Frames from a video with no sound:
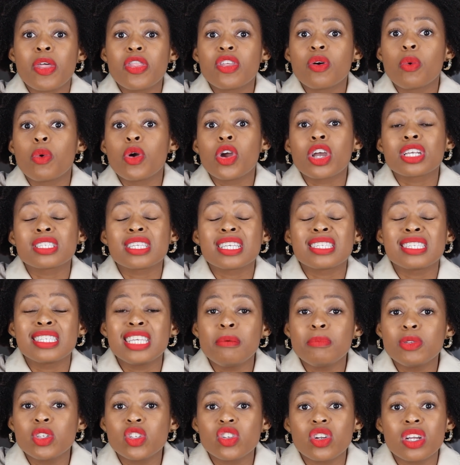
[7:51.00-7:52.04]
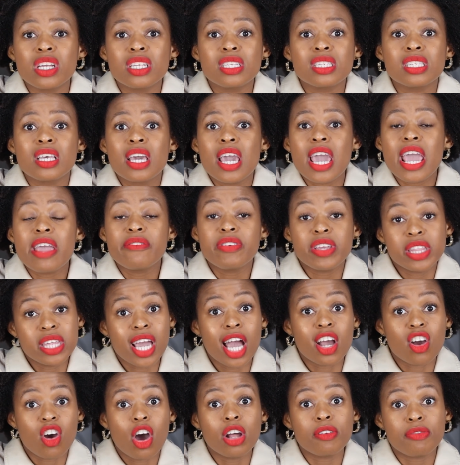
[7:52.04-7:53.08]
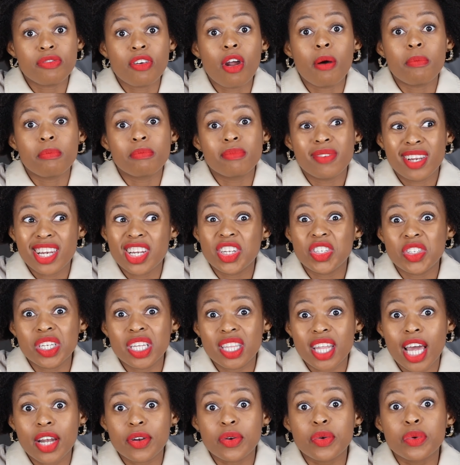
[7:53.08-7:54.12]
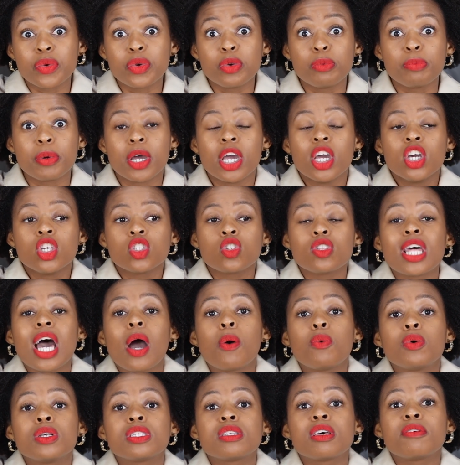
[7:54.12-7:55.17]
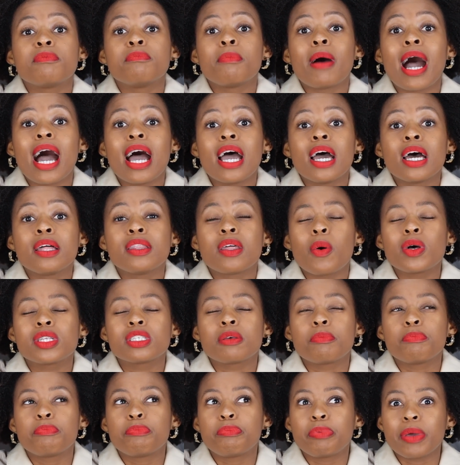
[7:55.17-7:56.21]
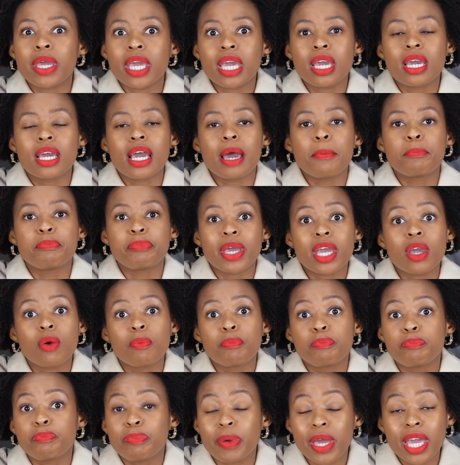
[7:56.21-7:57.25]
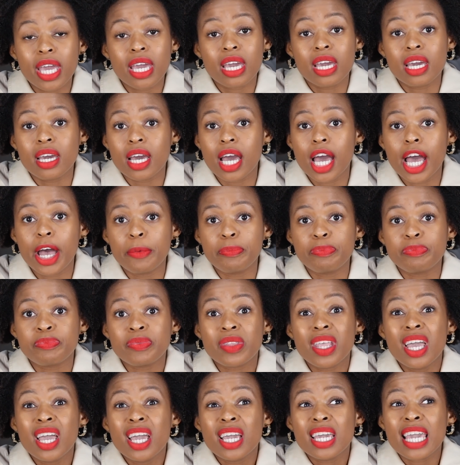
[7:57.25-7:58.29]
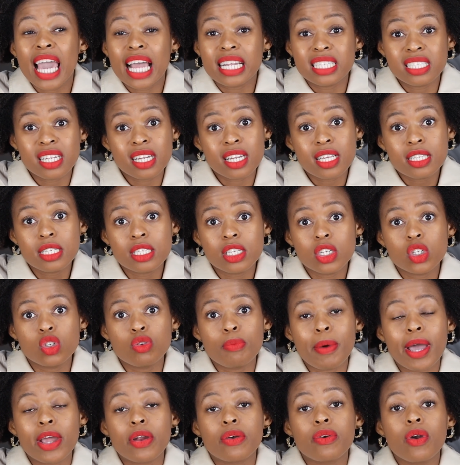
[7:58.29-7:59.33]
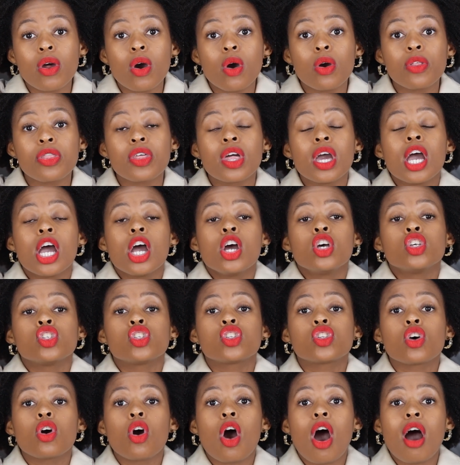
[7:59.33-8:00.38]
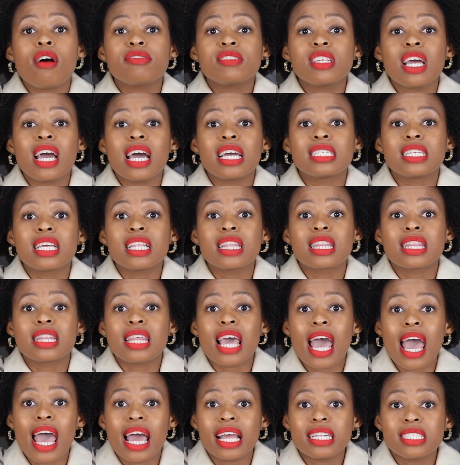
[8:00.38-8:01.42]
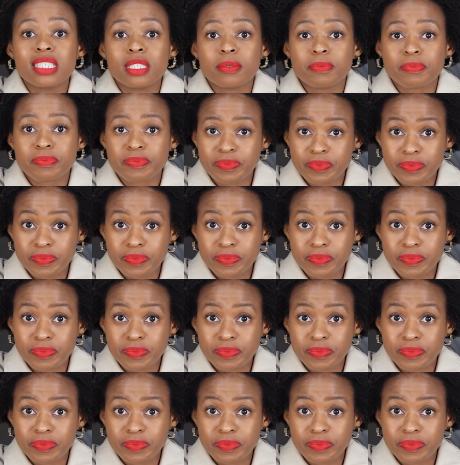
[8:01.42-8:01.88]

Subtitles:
the works, seamstress, everything I got from literally that group. So that was a big catalyst to my growth. So after I did that,